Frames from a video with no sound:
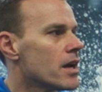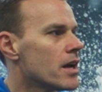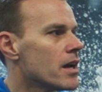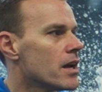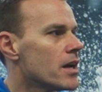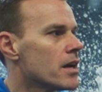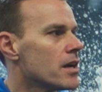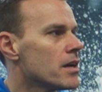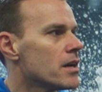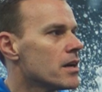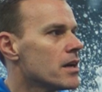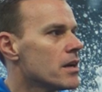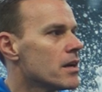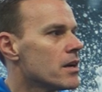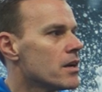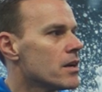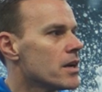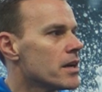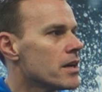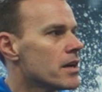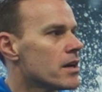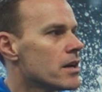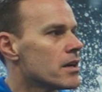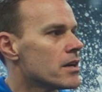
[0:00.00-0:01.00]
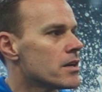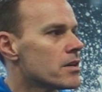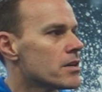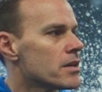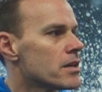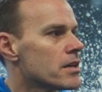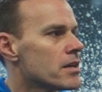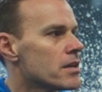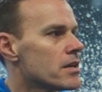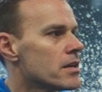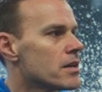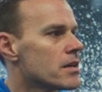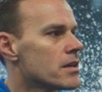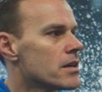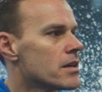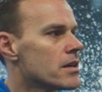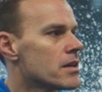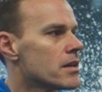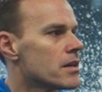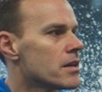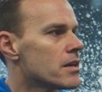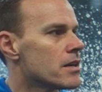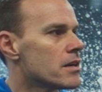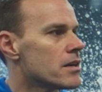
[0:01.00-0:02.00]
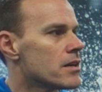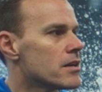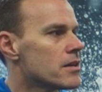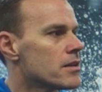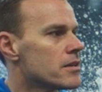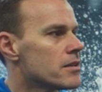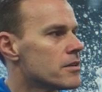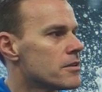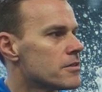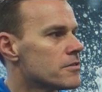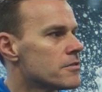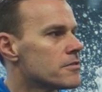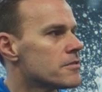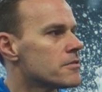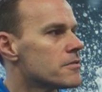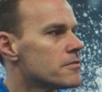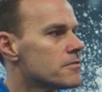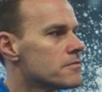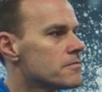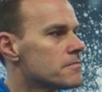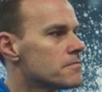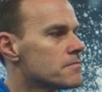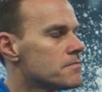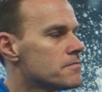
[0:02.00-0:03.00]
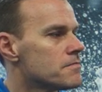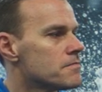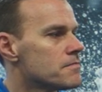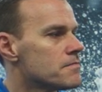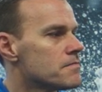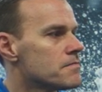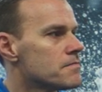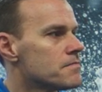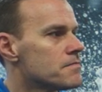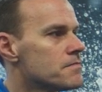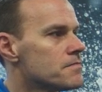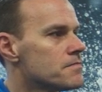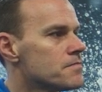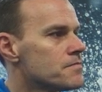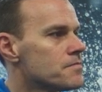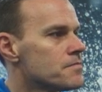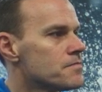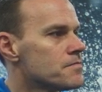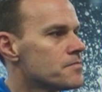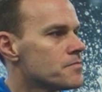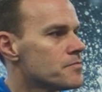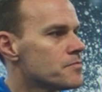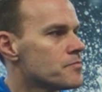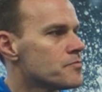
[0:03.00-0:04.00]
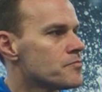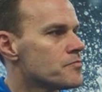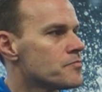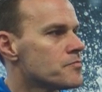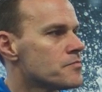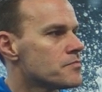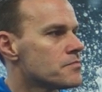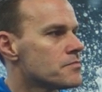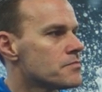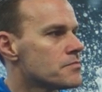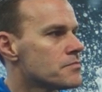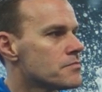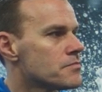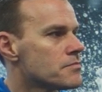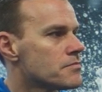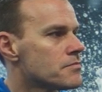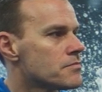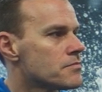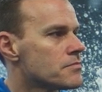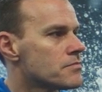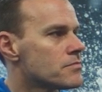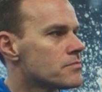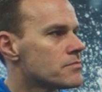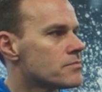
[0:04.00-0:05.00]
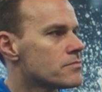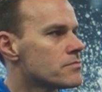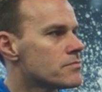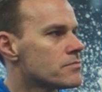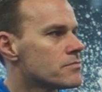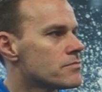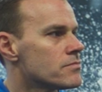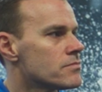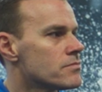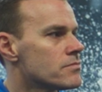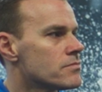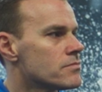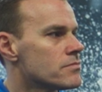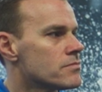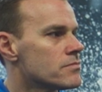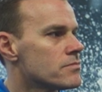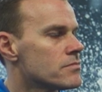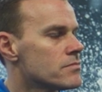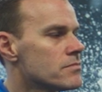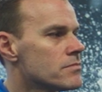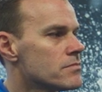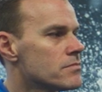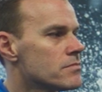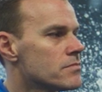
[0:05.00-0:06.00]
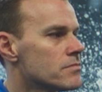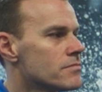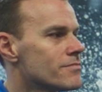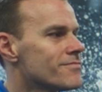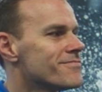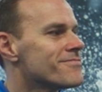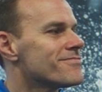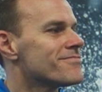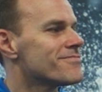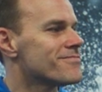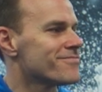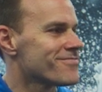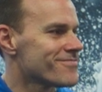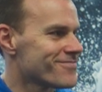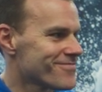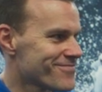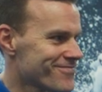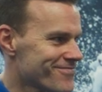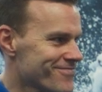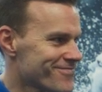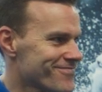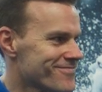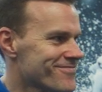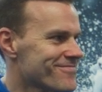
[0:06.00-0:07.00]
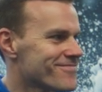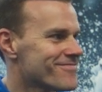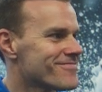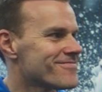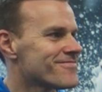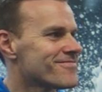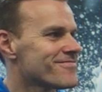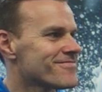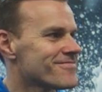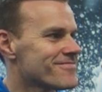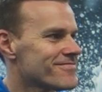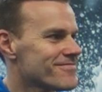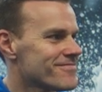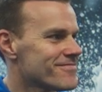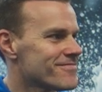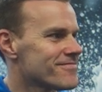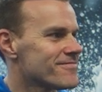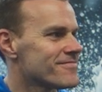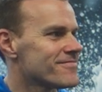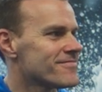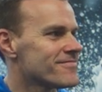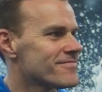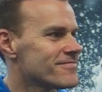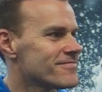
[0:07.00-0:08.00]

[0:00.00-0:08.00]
(not speaking)